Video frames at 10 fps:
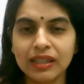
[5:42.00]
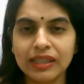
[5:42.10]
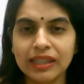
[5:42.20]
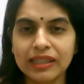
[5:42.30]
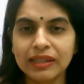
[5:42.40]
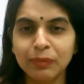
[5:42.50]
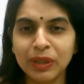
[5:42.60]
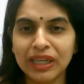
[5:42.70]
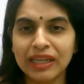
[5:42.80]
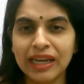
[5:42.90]
we
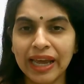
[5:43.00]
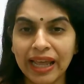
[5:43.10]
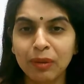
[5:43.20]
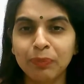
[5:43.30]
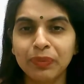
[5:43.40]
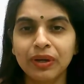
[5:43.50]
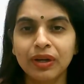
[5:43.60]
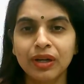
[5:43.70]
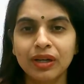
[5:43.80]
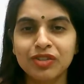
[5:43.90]
can help
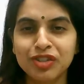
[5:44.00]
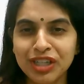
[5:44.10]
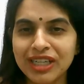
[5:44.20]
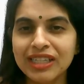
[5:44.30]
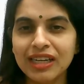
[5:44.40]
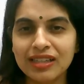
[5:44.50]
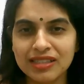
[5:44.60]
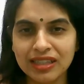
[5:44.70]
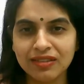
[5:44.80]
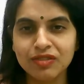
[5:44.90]
treat
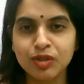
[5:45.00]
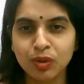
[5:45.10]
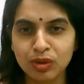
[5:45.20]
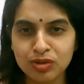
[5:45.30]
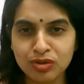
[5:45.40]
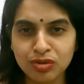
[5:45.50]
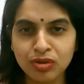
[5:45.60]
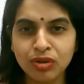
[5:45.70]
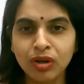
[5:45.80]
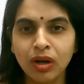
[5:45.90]
ourselves also.